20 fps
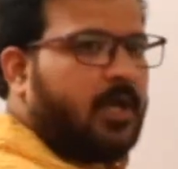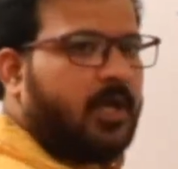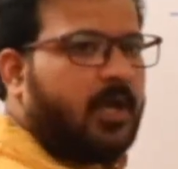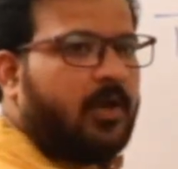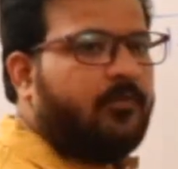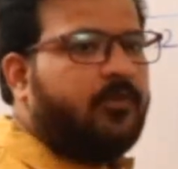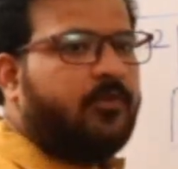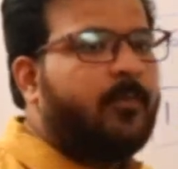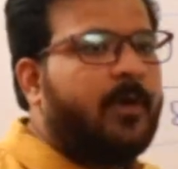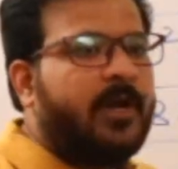
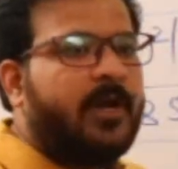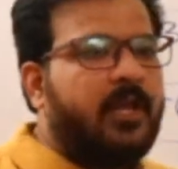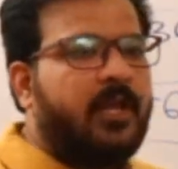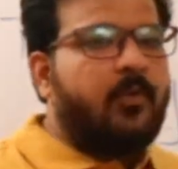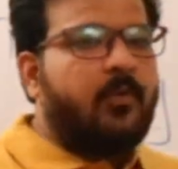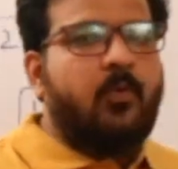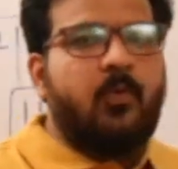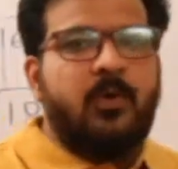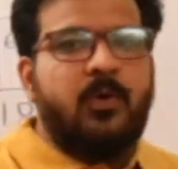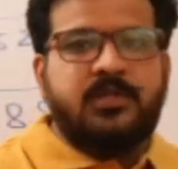Everybody
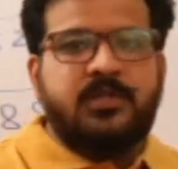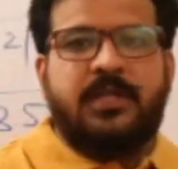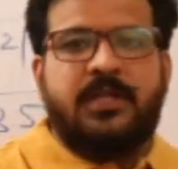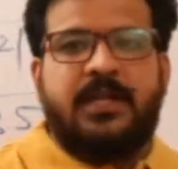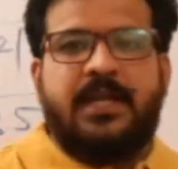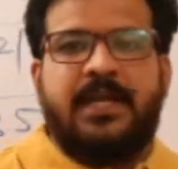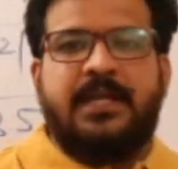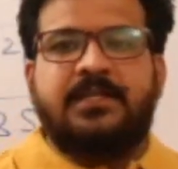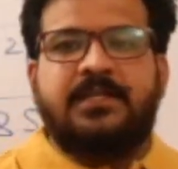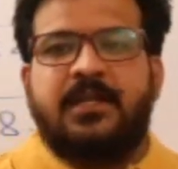who is in the
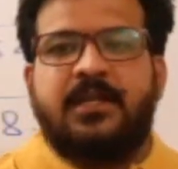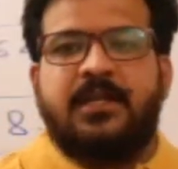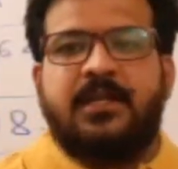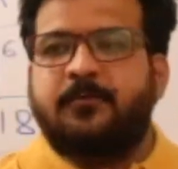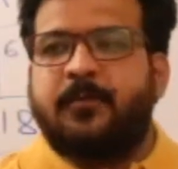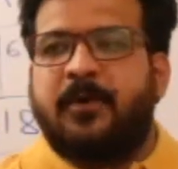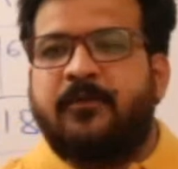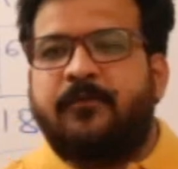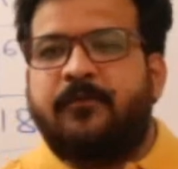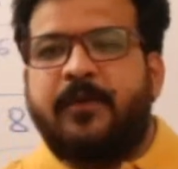lecture is
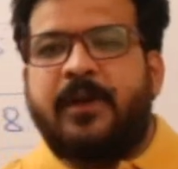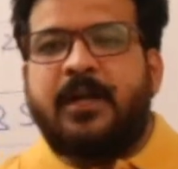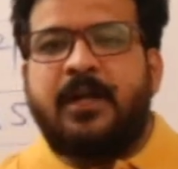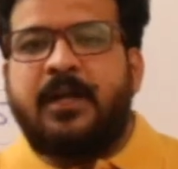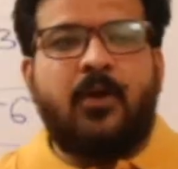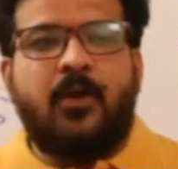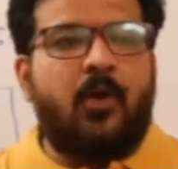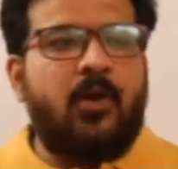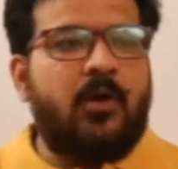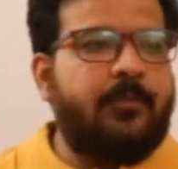
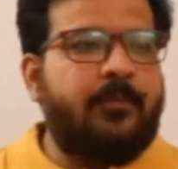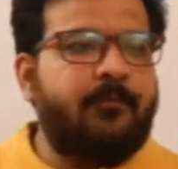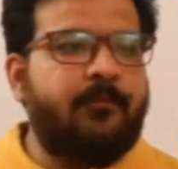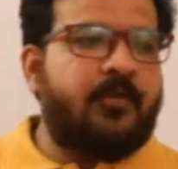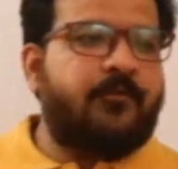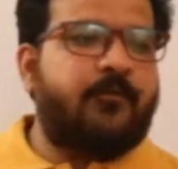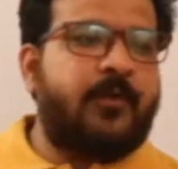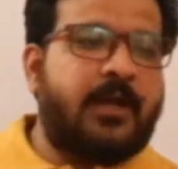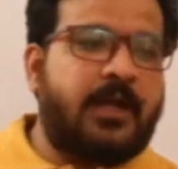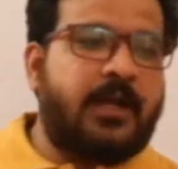perfectly all right,
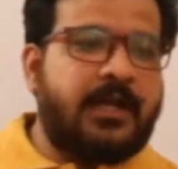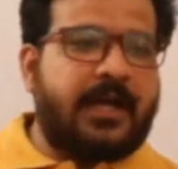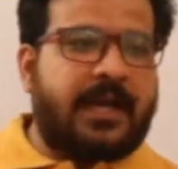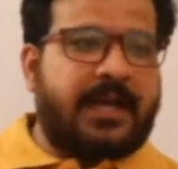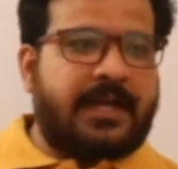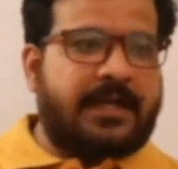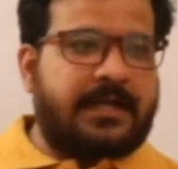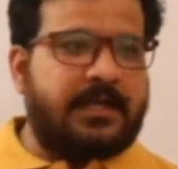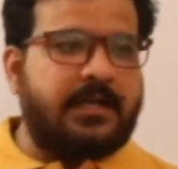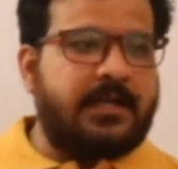perfectly
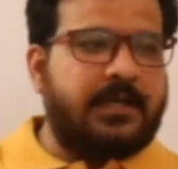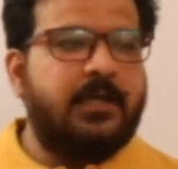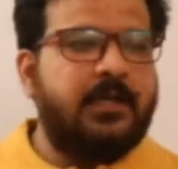correct.